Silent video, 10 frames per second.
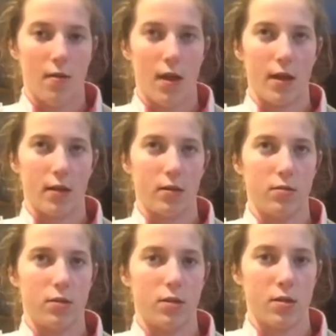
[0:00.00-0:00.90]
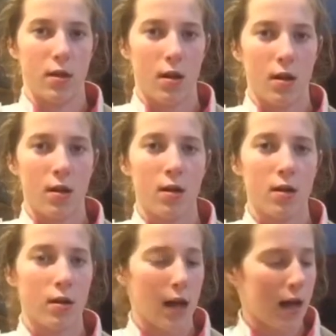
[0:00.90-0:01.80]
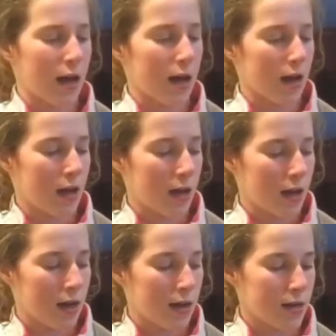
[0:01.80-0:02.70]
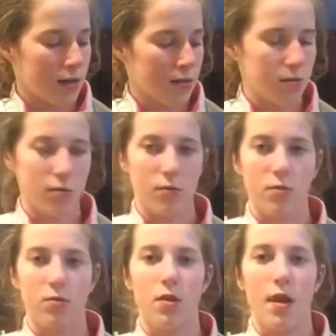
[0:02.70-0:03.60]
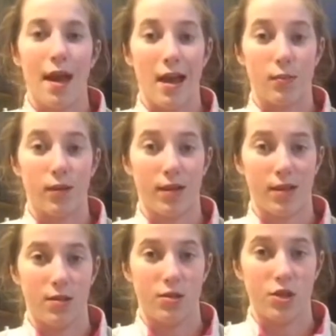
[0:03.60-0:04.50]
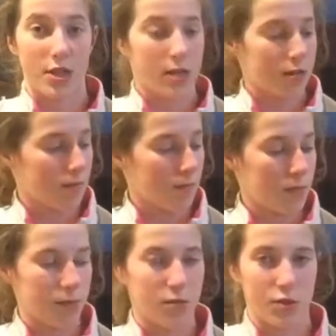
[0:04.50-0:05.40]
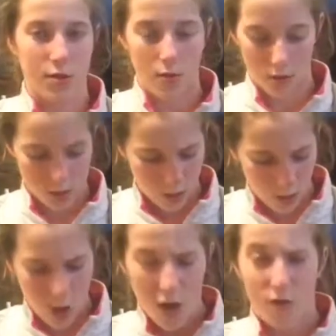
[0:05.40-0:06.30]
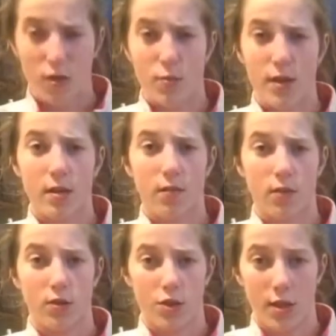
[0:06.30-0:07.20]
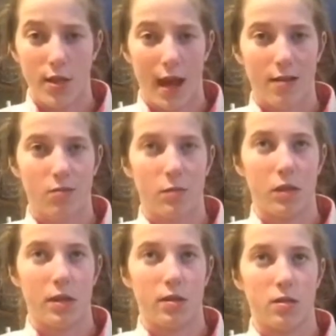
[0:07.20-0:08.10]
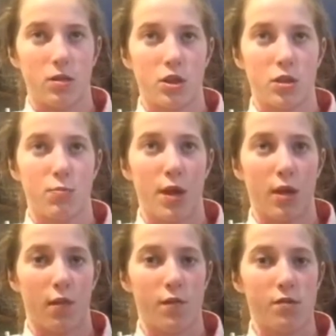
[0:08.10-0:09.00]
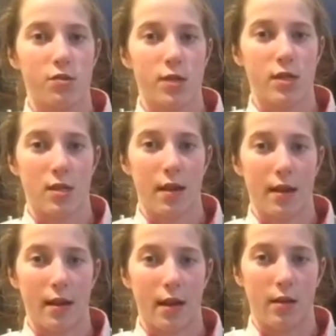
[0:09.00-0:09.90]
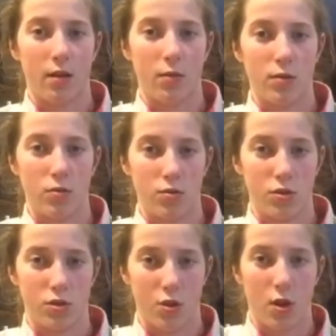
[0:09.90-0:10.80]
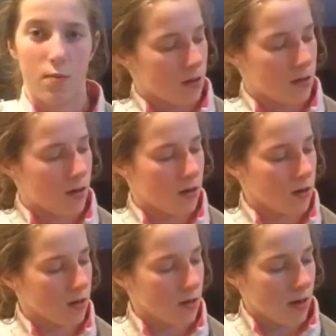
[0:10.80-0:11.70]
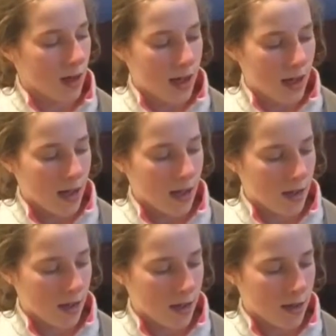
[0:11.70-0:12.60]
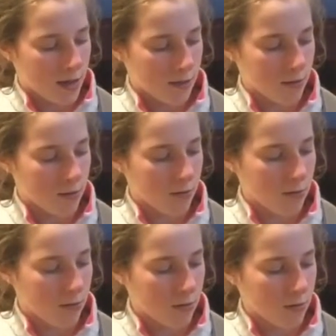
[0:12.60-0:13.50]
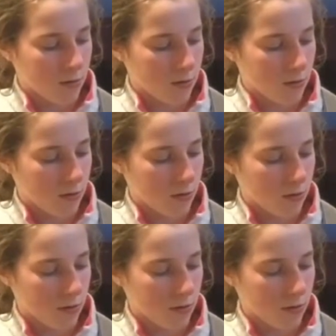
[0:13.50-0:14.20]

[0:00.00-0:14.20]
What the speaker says: And then it goes, none like you. And you play the G chord. So for the picking for G, I normally just pick a few strings and then I kind of go into a strum. None like you.